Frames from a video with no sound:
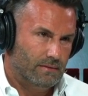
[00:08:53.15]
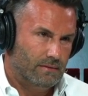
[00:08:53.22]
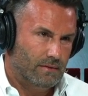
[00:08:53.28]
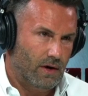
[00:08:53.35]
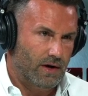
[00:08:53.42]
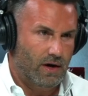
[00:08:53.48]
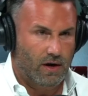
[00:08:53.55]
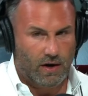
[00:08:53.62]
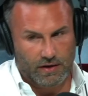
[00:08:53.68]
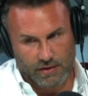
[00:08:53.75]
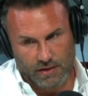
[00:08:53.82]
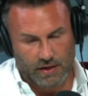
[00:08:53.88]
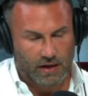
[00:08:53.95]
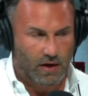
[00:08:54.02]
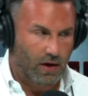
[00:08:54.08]
Yeah. Are, are you
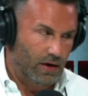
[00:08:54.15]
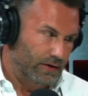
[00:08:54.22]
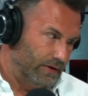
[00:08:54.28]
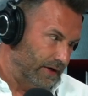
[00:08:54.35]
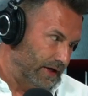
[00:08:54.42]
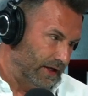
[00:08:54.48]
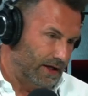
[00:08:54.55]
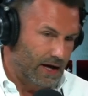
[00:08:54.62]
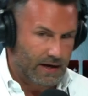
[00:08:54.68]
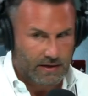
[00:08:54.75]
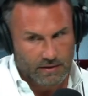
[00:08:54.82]
going to honor any kind